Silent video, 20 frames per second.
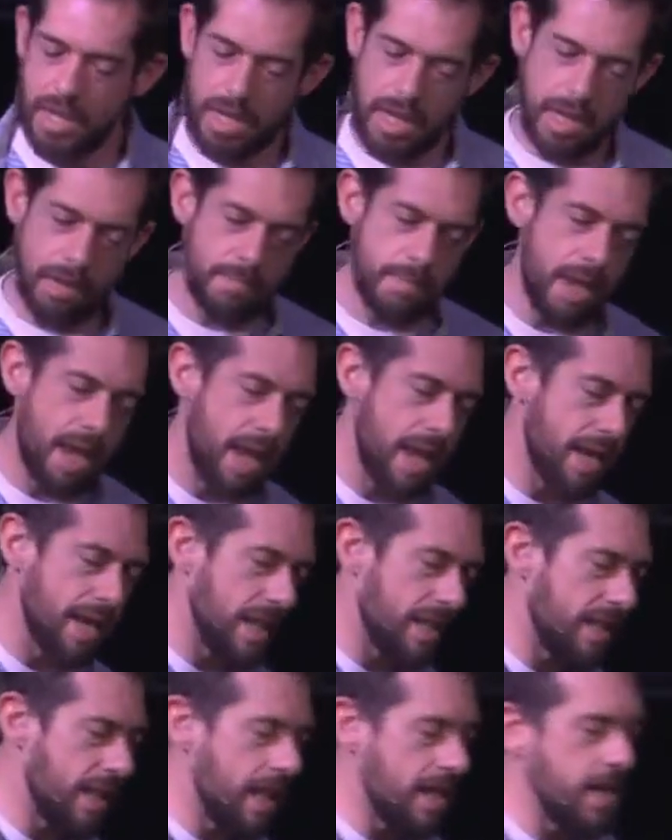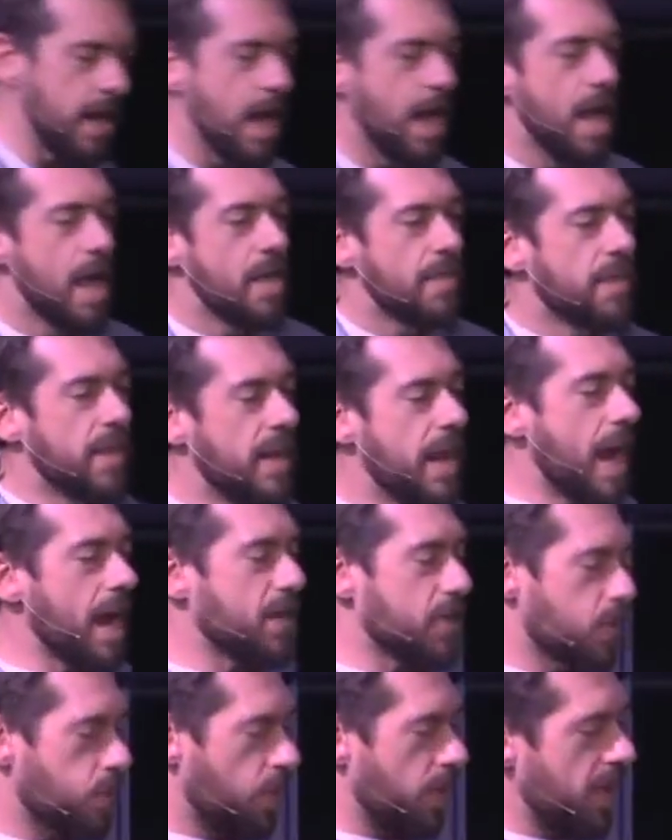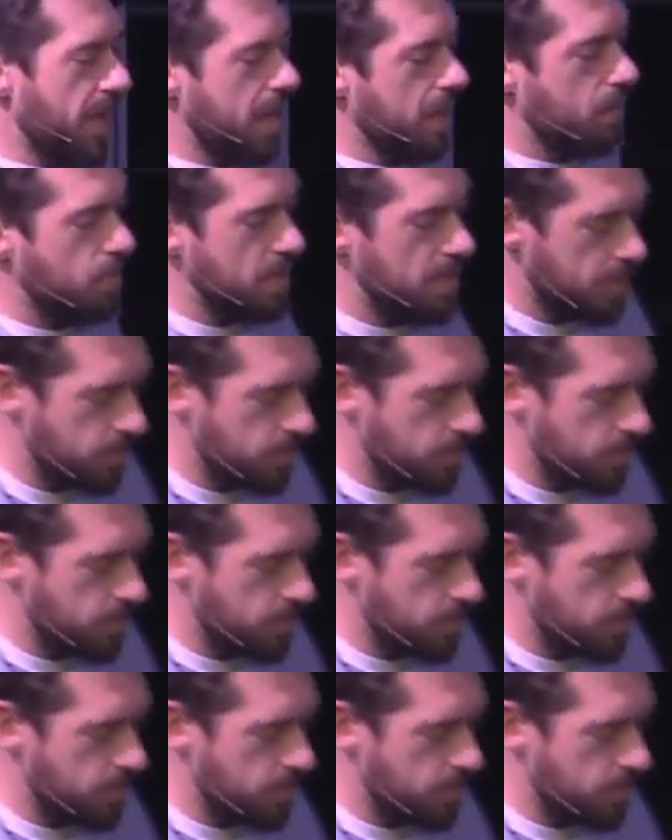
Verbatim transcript: Amen. And then the next week, we